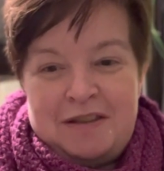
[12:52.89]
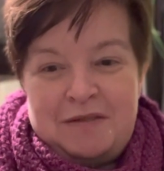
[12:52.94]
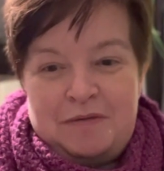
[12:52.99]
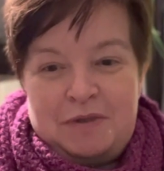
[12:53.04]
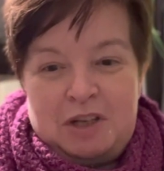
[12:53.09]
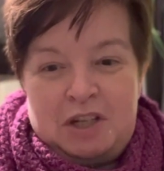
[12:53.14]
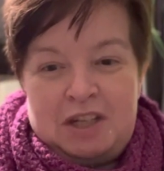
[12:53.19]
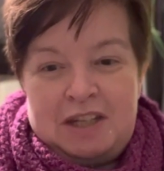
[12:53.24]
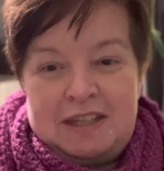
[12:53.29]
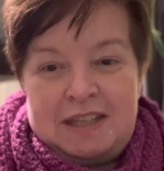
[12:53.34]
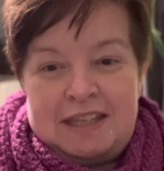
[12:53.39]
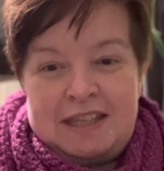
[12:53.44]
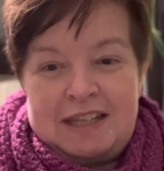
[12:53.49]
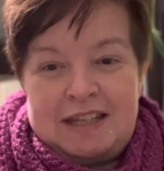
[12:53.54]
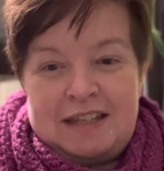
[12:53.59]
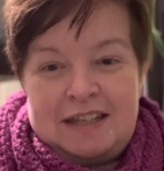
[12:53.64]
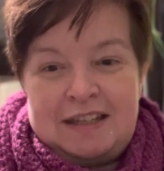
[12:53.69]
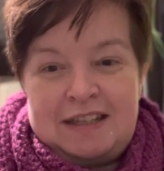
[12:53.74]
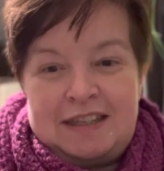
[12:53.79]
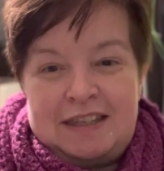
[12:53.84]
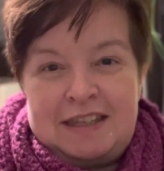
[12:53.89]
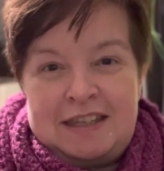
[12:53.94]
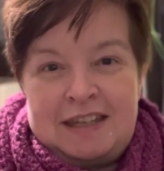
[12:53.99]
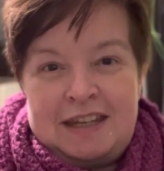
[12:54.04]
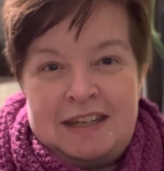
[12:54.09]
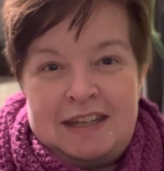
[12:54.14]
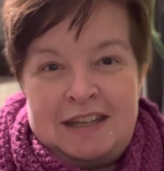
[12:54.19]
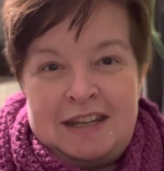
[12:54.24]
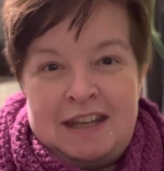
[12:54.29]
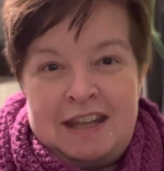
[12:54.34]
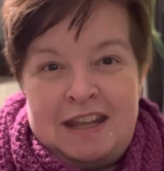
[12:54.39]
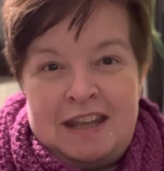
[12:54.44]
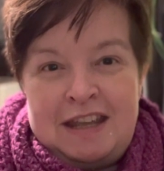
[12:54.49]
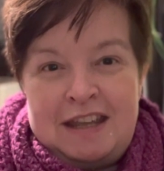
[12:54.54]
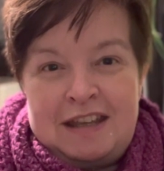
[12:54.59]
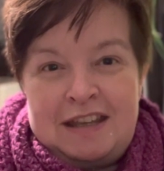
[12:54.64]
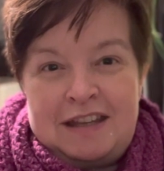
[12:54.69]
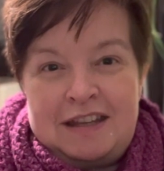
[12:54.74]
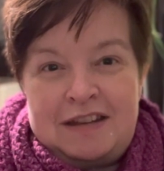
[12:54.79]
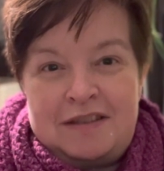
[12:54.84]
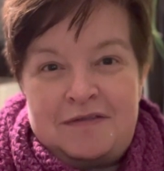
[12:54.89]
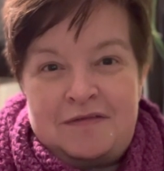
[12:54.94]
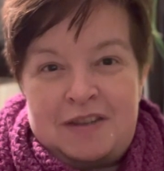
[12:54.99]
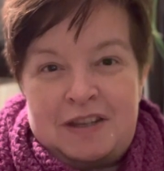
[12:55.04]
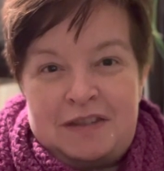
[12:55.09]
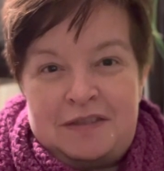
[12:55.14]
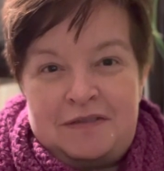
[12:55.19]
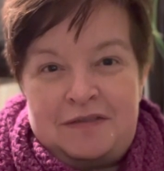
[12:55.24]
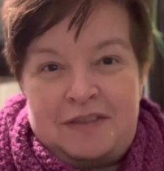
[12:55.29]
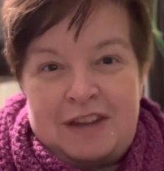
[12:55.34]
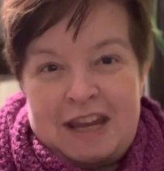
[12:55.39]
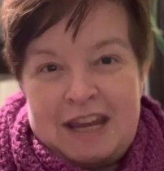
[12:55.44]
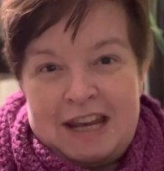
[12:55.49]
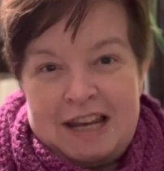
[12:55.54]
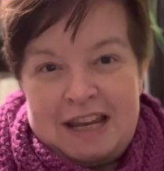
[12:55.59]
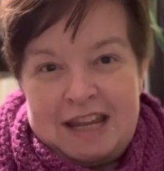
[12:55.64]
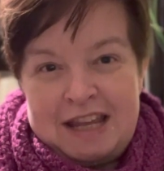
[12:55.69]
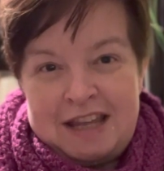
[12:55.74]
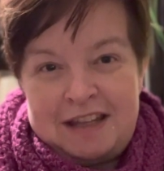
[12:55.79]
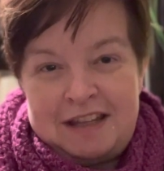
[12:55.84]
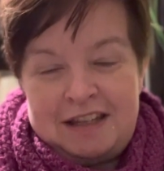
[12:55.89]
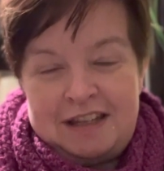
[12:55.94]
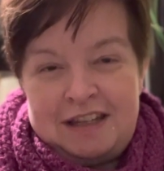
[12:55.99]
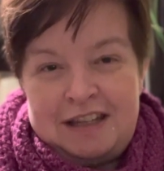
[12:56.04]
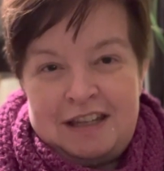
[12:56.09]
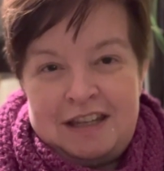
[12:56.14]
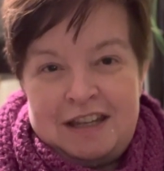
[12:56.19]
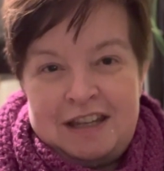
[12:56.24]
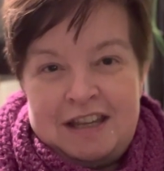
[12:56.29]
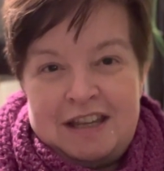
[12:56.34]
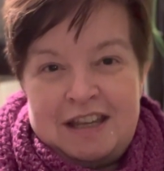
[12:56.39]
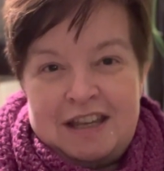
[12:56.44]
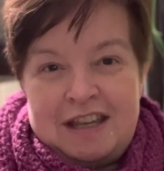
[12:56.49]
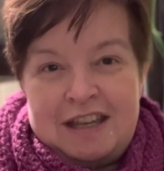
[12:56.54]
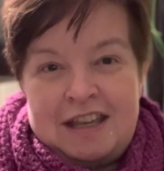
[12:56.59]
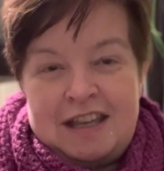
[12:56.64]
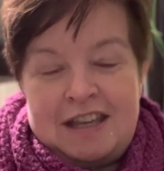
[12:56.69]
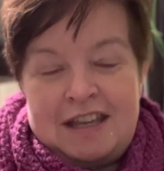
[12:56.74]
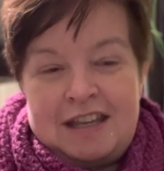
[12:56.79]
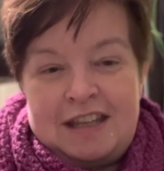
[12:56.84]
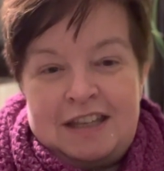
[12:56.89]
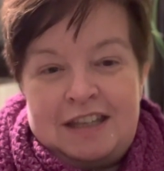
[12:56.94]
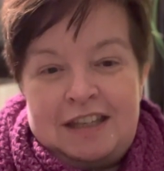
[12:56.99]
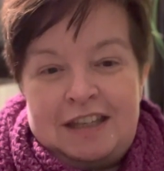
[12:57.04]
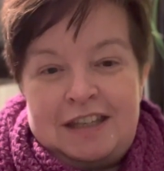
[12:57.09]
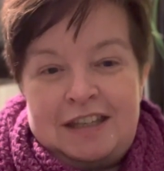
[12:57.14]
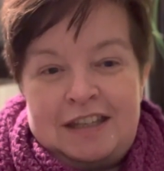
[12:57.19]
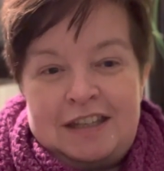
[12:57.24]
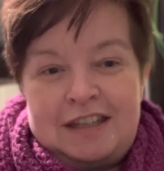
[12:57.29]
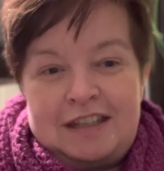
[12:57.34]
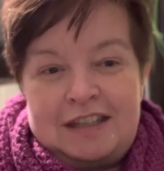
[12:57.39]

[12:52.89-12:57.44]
which is a city in Westphalia, and